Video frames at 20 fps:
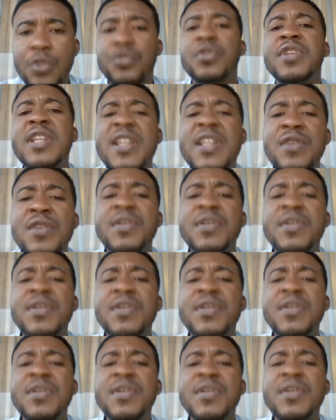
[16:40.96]
So the new
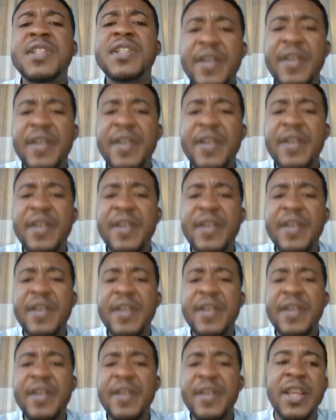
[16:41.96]
leader in
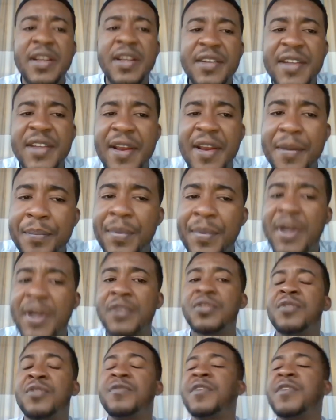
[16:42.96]
Africa should take
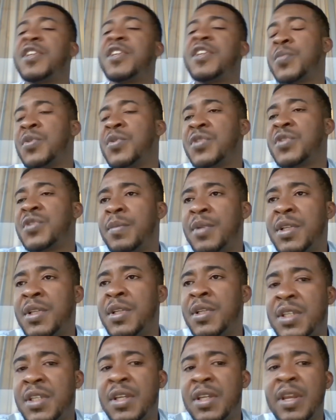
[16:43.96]
their part of
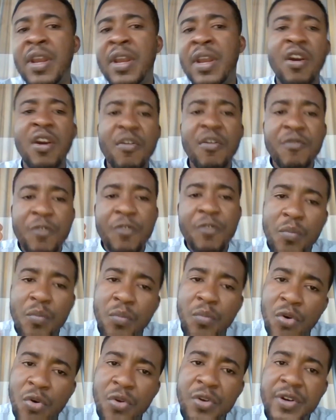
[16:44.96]
responsibility
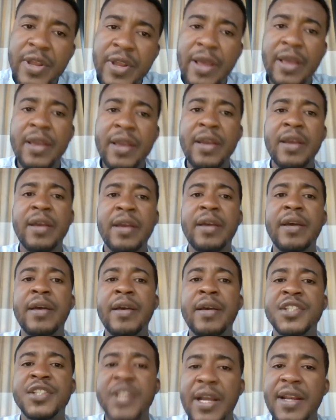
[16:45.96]
from broader
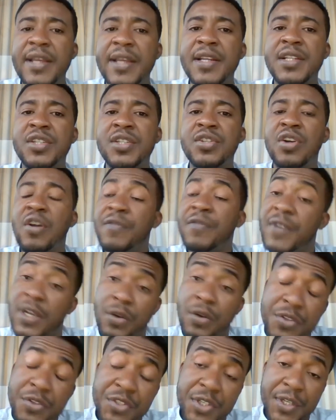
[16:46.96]
challenge of the
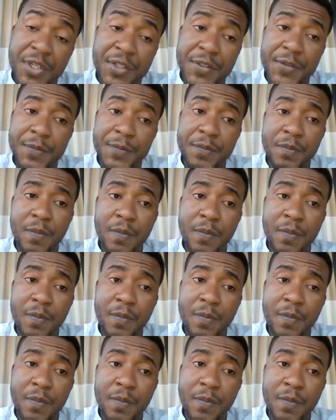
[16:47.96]
continent.